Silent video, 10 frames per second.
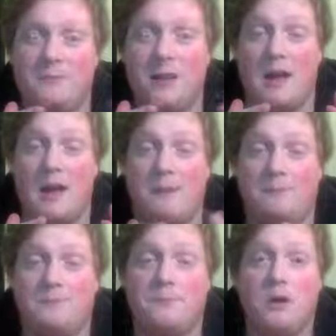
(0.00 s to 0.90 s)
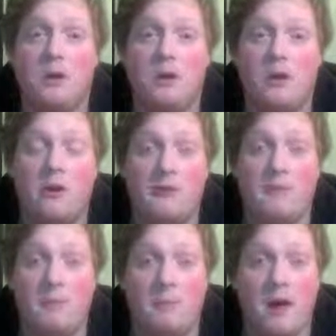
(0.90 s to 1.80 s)
um,
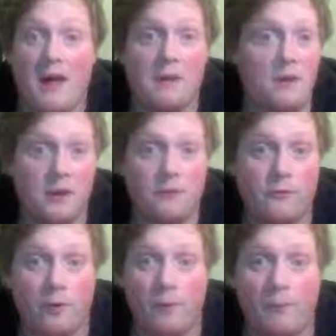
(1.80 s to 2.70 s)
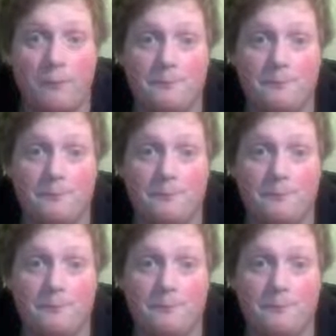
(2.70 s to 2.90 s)
remember anything from?